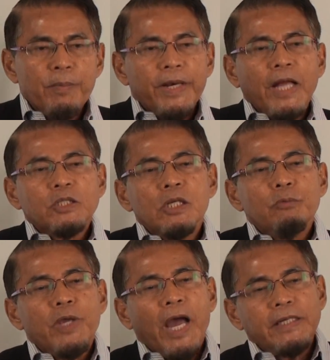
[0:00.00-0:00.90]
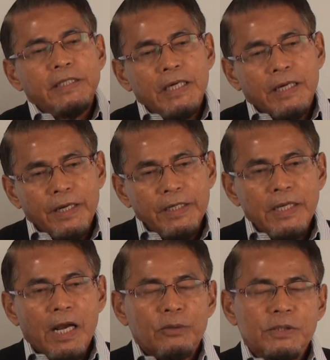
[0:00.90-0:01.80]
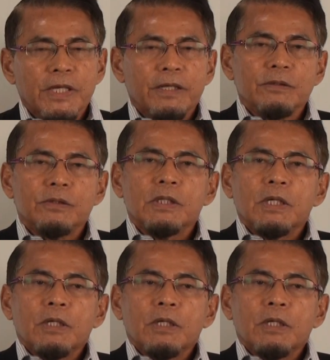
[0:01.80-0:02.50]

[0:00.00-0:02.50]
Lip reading: but actually we are degrading ourselves